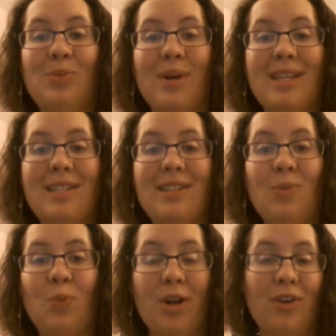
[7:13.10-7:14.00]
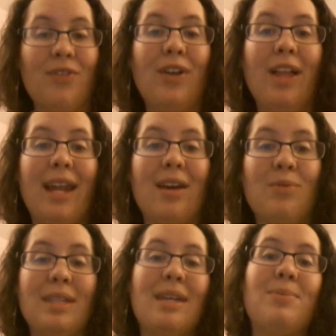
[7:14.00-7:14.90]
was wonderful, and I
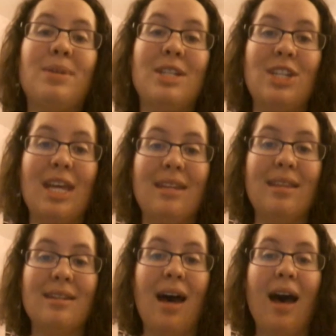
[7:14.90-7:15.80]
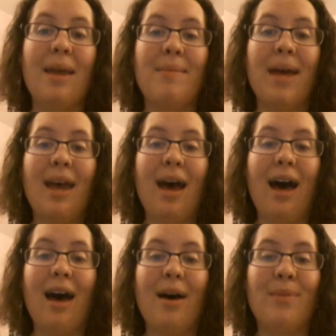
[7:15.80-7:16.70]
really appreciated the time
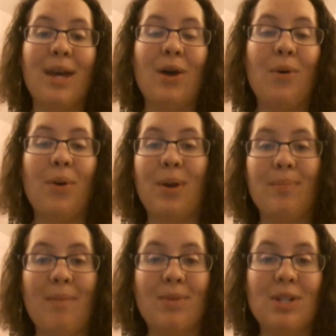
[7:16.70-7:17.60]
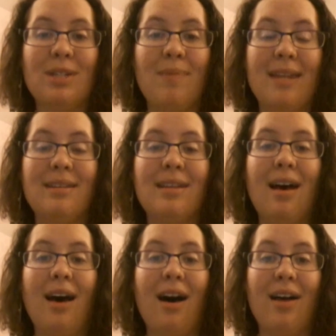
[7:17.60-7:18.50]
my cohort members spent
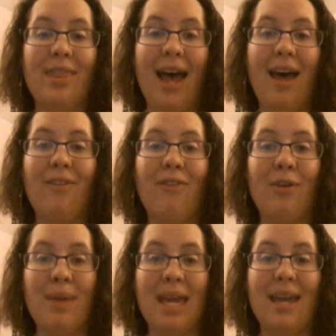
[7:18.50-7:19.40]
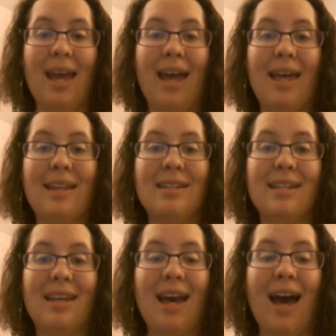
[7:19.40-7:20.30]
on that for me.
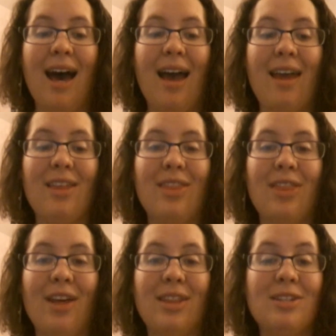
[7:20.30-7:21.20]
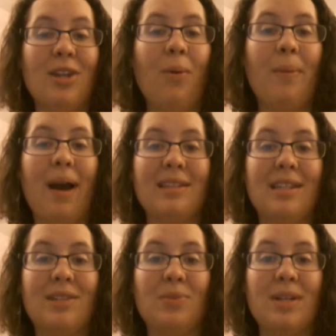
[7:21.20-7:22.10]
And I thought this whole
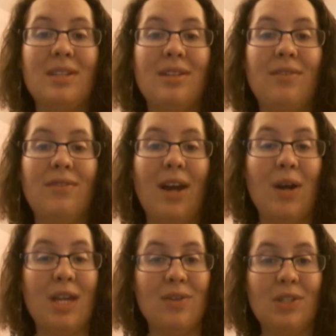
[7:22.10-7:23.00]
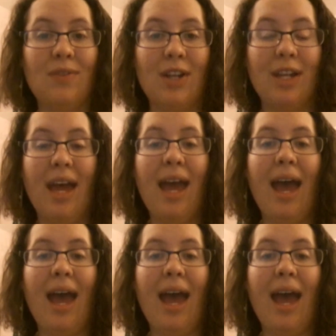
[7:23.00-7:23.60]
process was very useful,